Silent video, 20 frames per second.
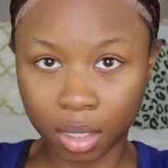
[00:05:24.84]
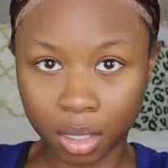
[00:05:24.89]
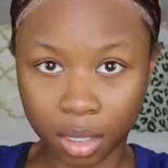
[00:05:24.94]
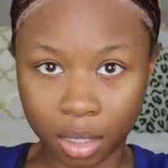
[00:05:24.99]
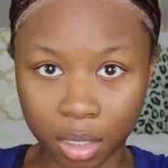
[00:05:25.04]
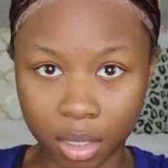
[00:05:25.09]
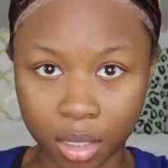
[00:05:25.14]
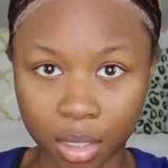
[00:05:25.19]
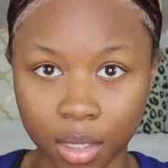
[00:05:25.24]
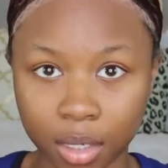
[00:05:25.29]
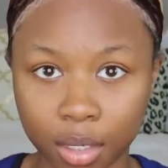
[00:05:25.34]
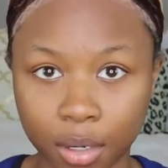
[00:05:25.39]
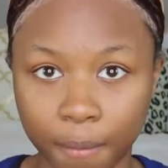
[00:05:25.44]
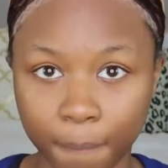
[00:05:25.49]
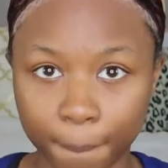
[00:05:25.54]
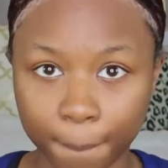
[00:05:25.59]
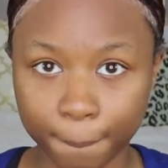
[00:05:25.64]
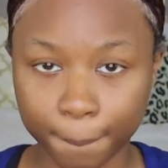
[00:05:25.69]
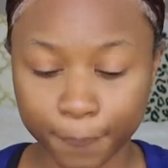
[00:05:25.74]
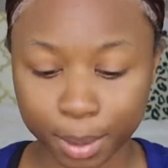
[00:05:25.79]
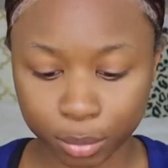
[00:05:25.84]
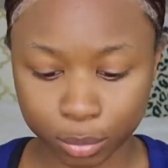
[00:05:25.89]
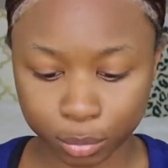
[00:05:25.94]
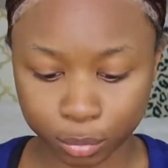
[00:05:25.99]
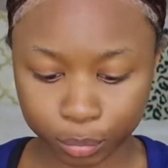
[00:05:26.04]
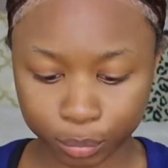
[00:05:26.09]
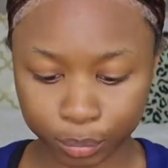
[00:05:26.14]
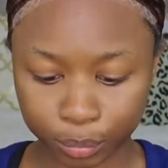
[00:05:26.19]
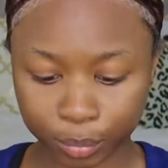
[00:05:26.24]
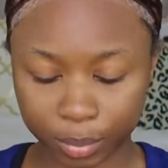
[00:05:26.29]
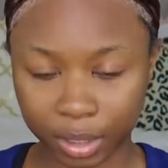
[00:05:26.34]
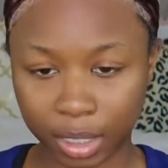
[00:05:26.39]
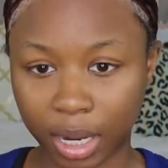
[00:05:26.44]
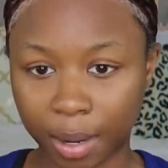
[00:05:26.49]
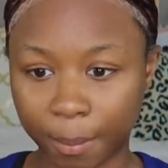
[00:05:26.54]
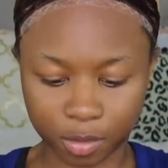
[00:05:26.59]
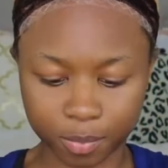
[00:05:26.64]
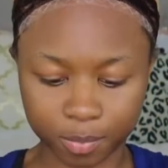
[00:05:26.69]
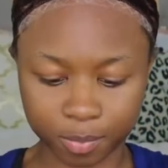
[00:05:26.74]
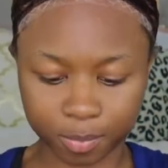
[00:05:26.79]
And boom, and
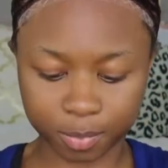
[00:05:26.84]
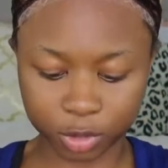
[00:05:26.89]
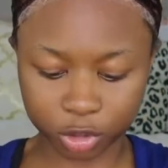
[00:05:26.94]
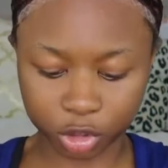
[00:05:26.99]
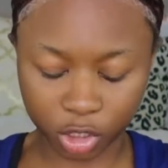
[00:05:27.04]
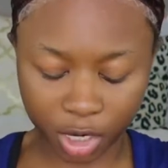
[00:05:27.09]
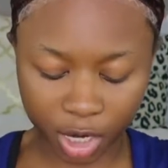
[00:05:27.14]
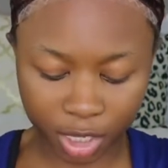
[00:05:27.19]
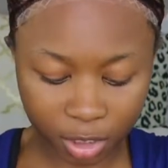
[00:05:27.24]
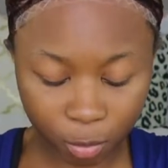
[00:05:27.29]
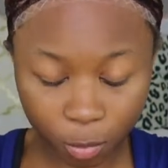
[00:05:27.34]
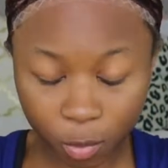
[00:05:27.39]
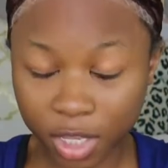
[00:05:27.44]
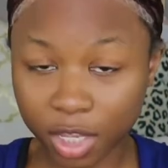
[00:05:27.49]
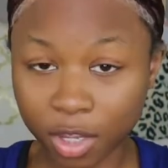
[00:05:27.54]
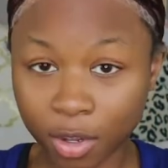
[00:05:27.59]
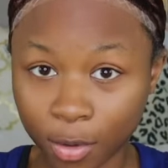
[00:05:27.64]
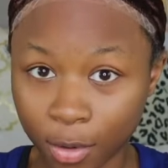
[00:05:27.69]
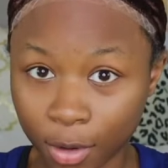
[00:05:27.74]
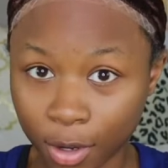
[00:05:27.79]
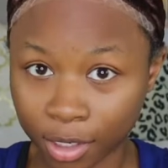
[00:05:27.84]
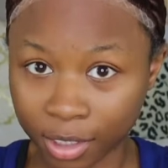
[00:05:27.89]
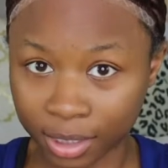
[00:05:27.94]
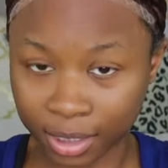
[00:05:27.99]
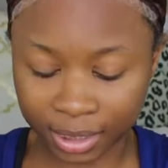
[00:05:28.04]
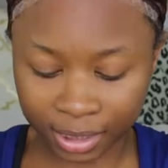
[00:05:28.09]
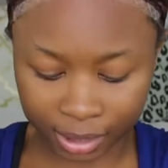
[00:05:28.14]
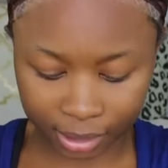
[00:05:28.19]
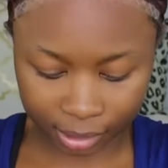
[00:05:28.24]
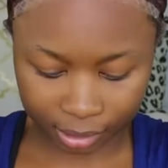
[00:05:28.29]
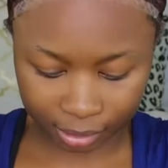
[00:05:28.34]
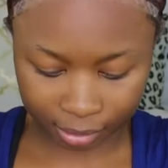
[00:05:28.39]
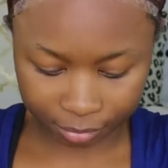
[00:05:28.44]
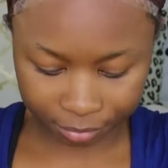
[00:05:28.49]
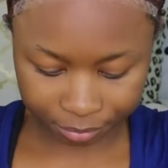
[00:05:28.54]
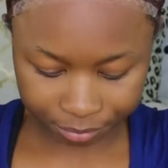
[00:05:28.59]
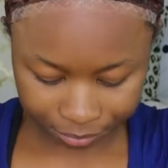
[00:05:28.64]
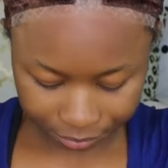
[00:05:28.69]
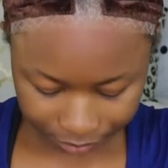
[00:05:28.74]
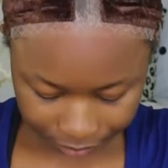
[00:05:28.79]
I'm gonna try the wig on again.